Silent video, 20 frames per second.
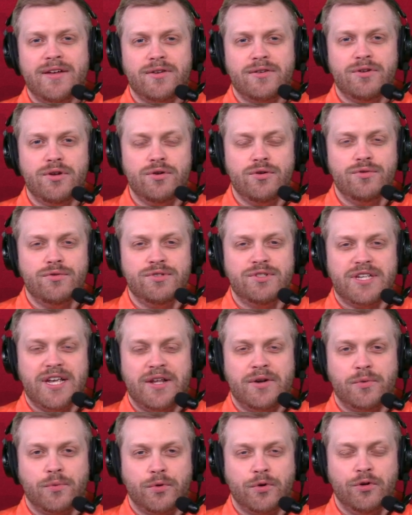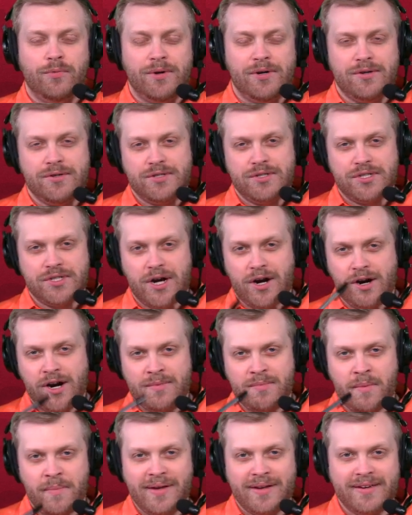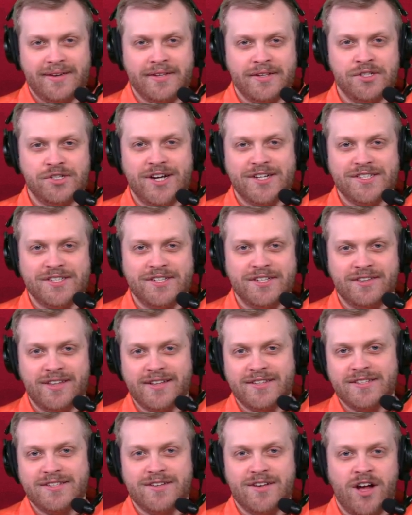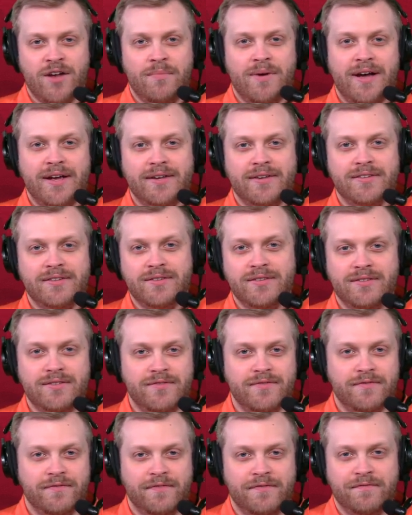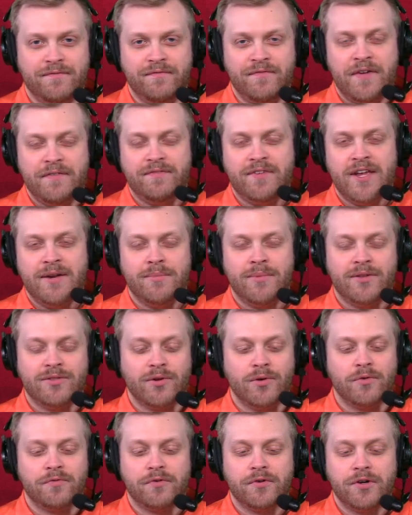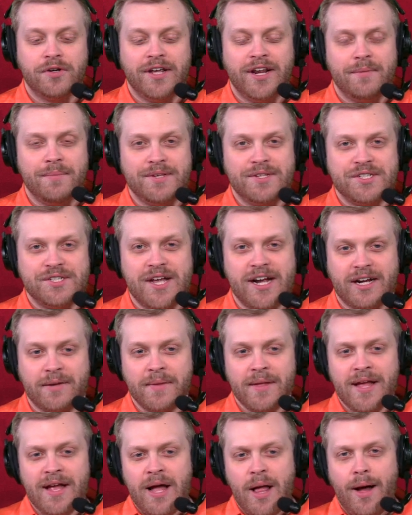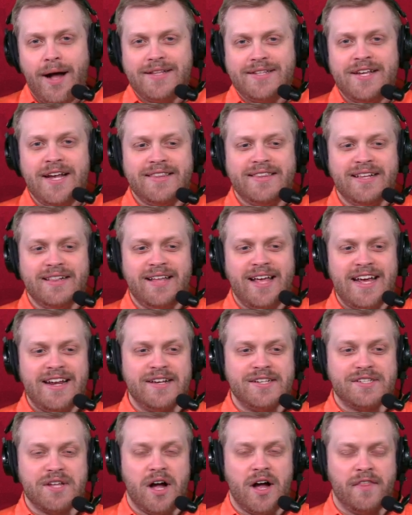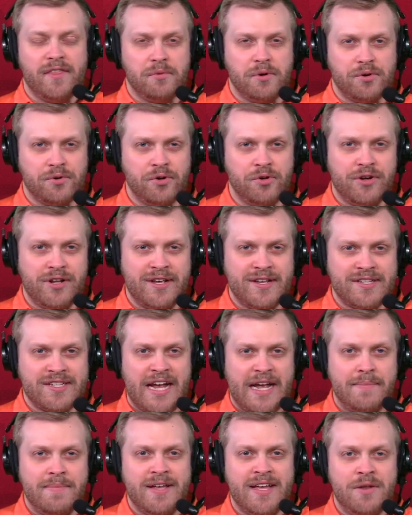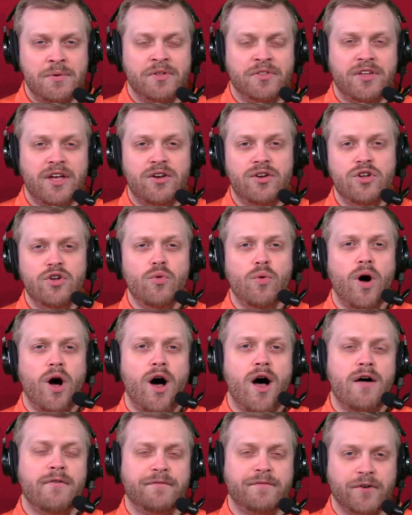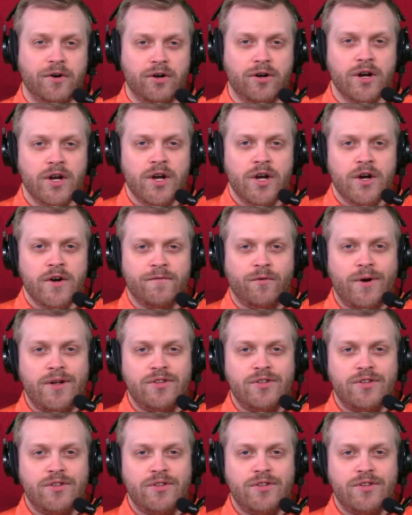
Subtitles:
news and rumors. Sorry, I'm a bit congested. That's on my 15-month-old for getting me sick. Let's hit the latest on the recruiting side, beginning with a new offer for a